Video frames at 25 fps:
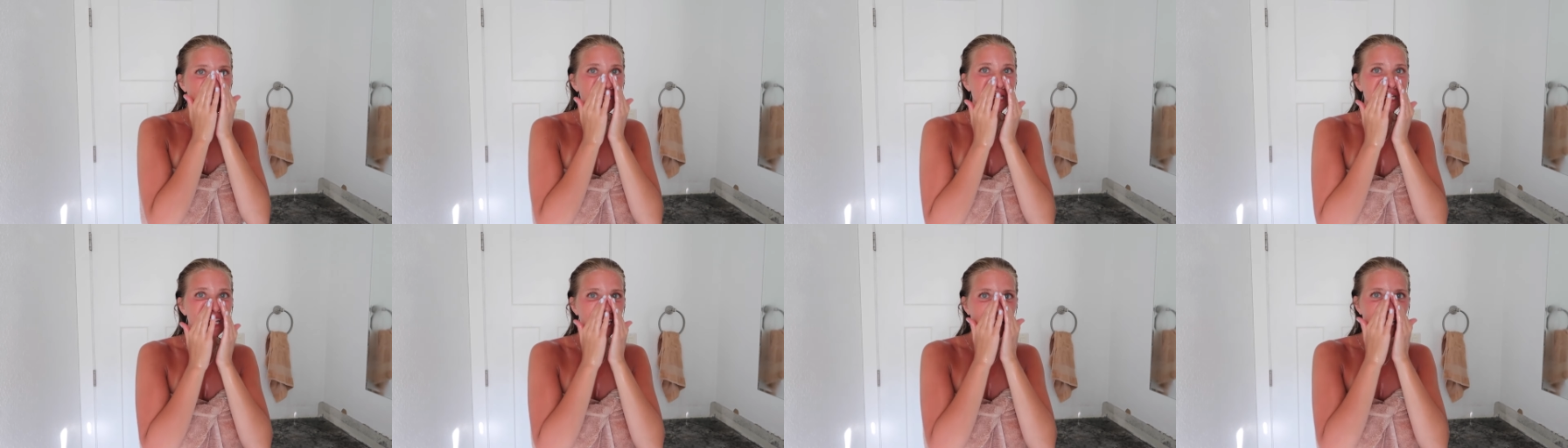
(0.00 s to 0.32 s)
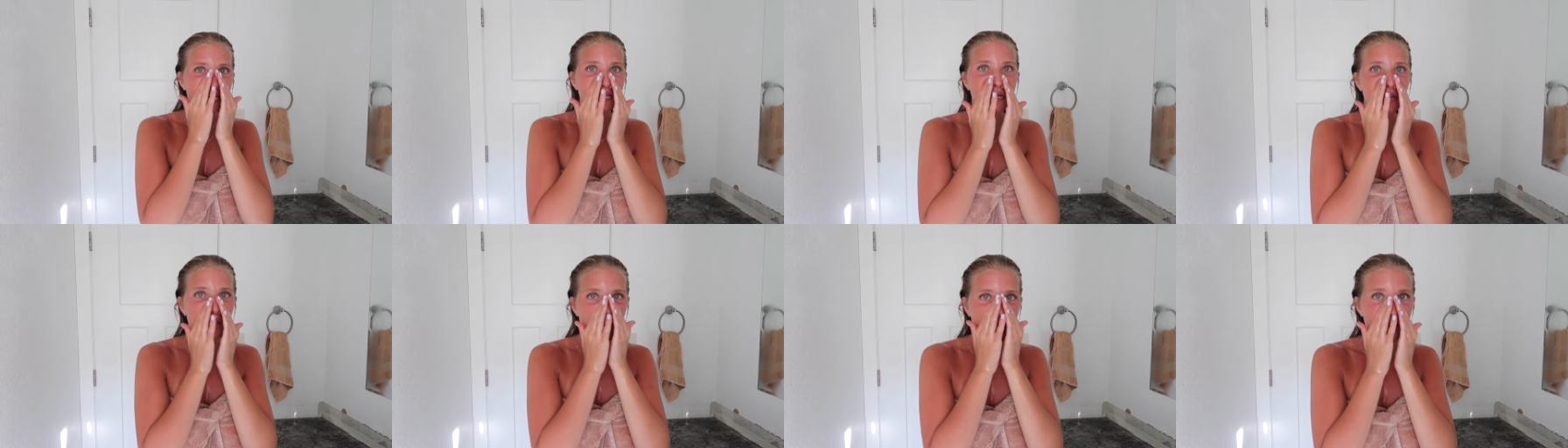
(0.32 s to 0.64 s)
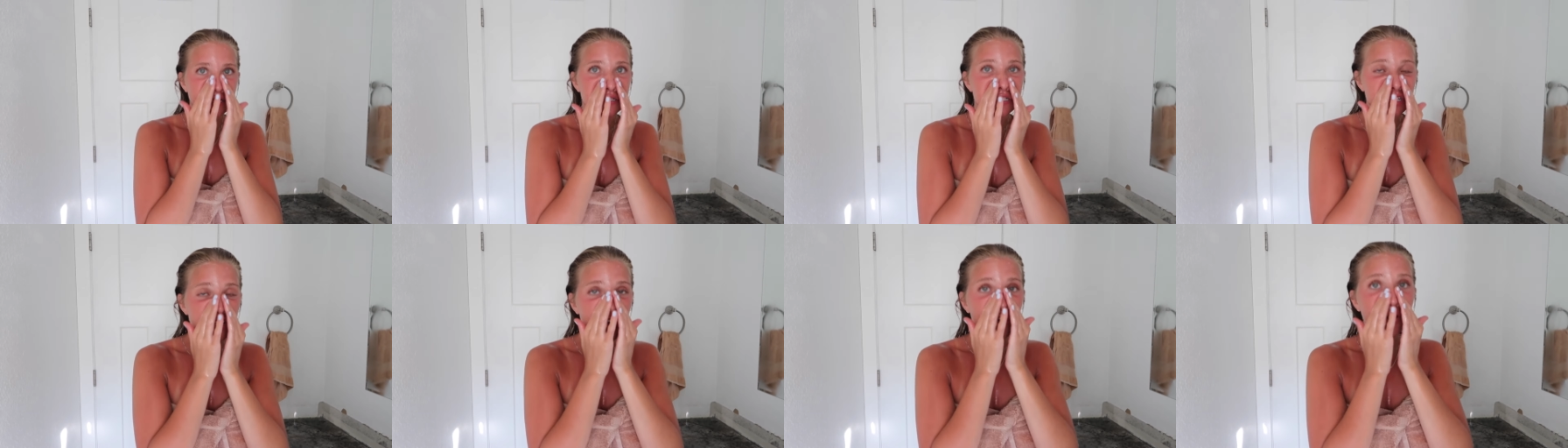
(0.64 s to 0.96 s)
clean.
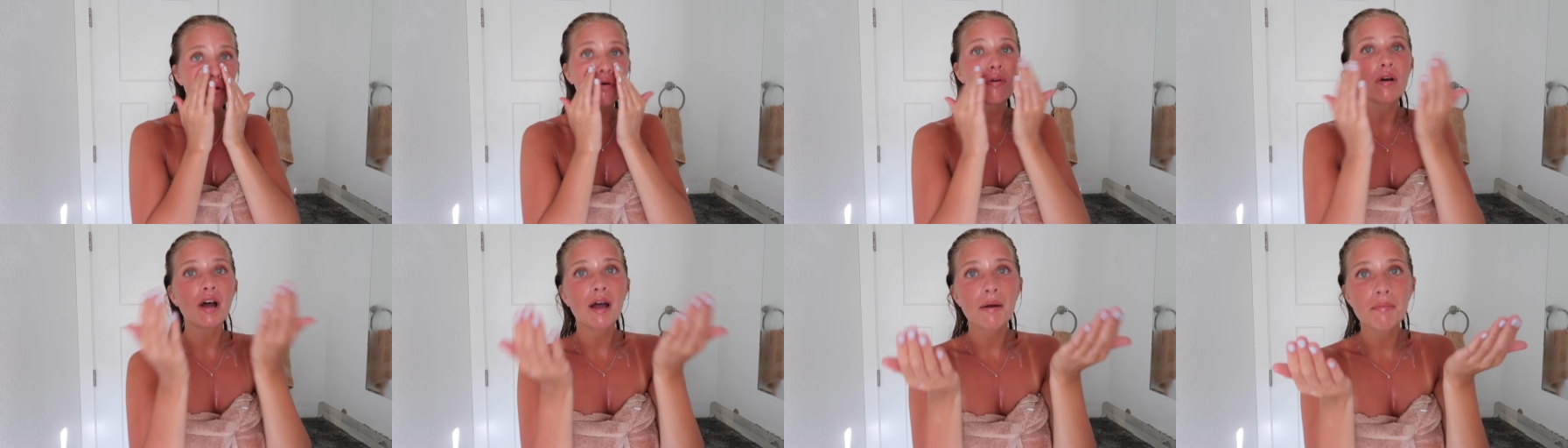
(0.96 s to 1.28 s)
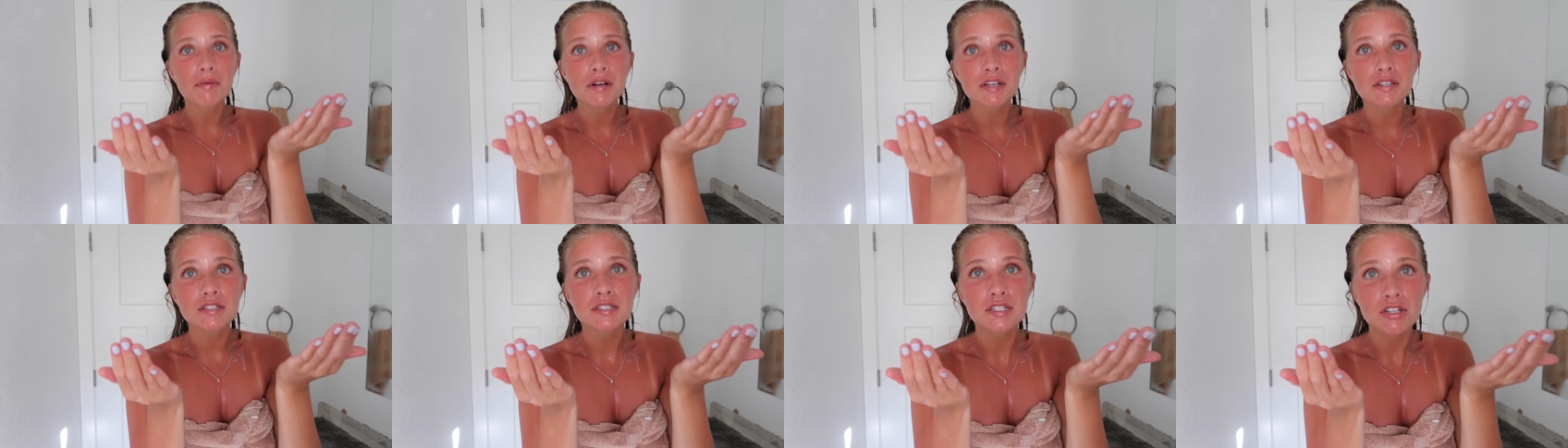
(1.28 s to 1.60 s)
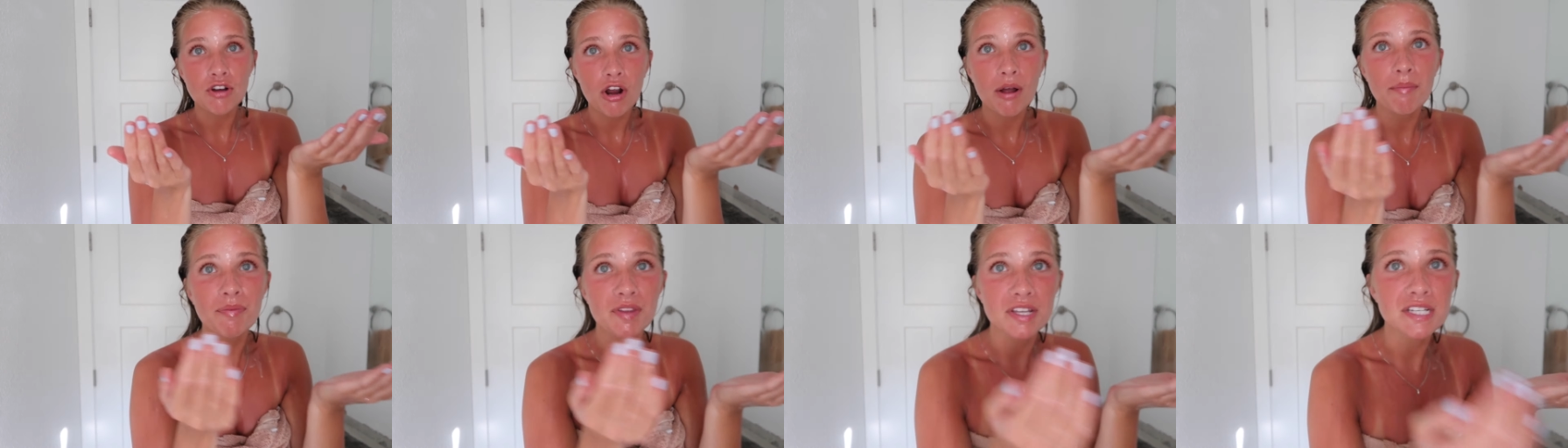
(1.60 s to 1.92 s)
So I'm gonna
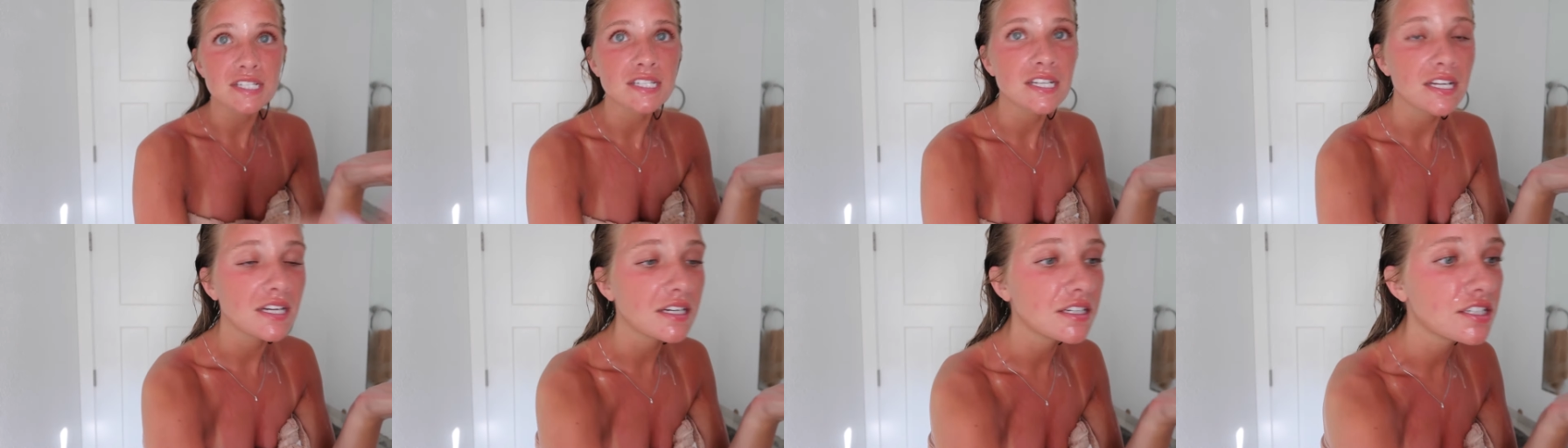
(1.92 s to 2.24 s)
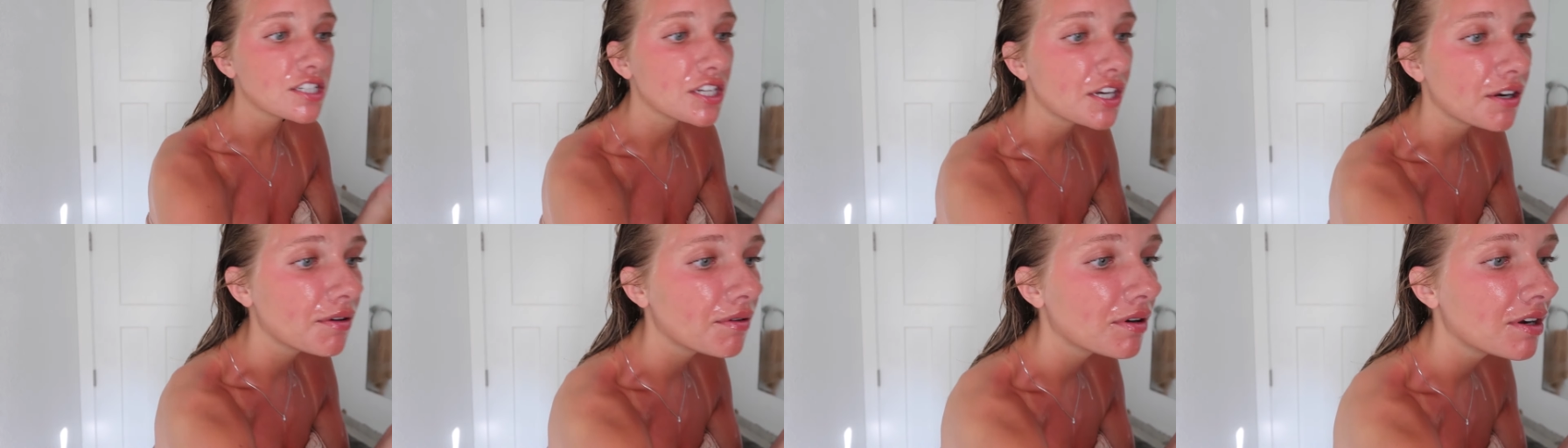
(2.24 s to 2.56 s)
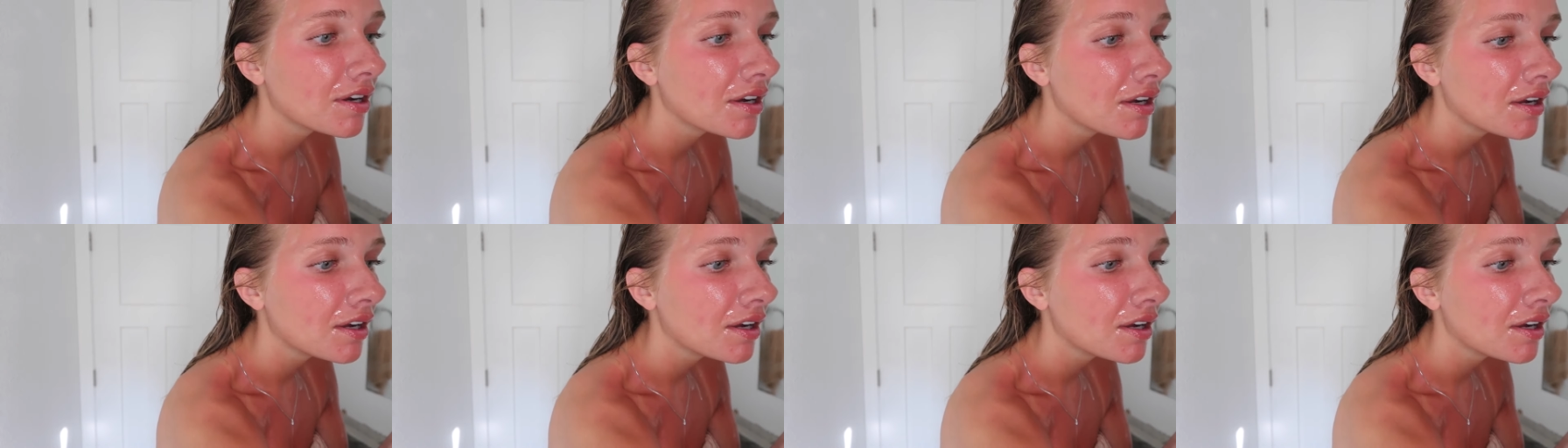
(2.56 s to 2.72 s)
scrub this in too.